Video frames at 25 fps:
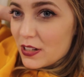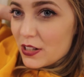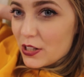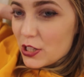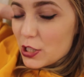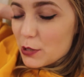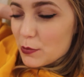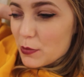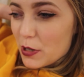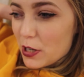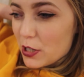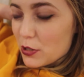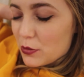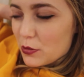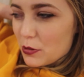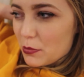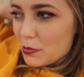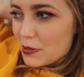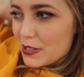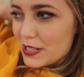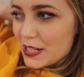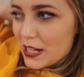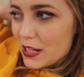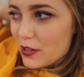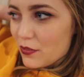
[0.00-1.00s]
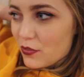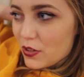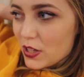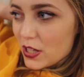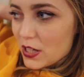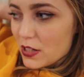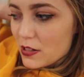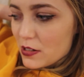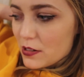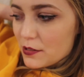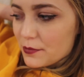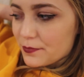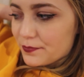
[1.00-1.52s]
you might as well be safe
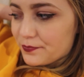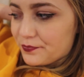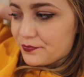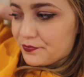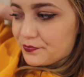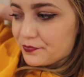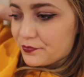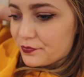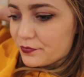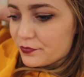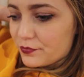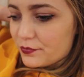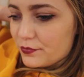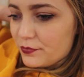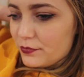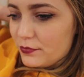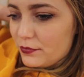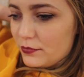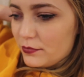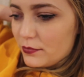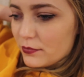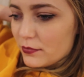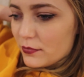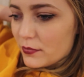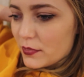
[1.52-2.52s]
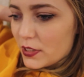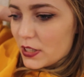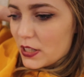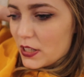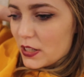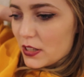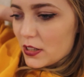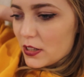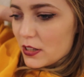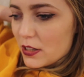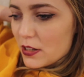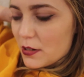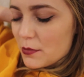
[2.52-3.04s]
here.
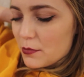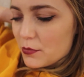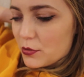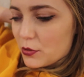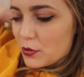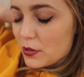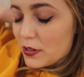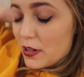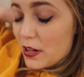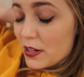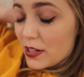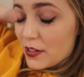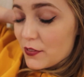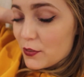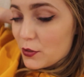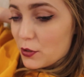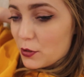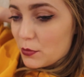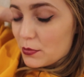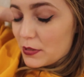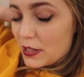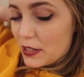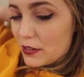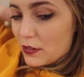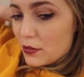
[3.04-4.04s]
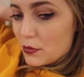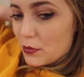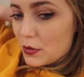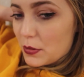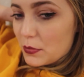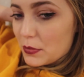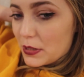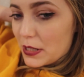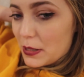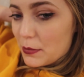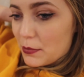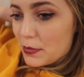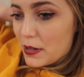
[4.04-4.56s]
So I'll give you an update though when we
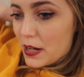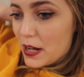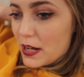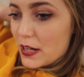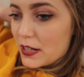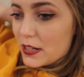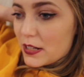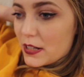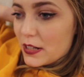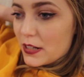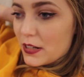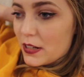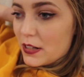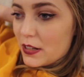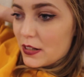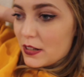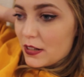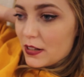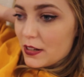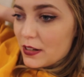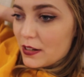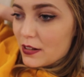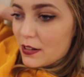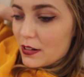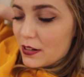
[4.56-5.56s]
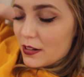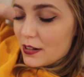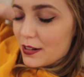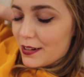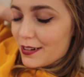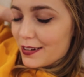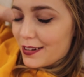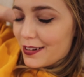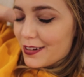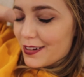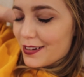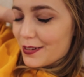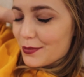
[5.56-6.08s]
get back. I'm
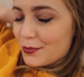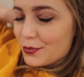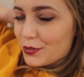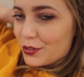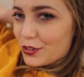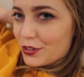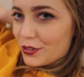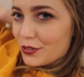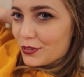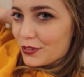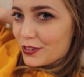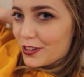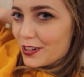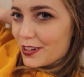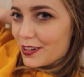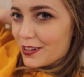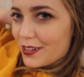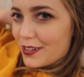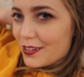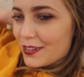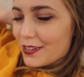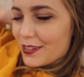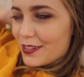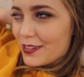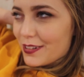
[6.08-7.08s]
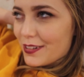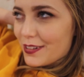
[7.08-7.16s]
so tired.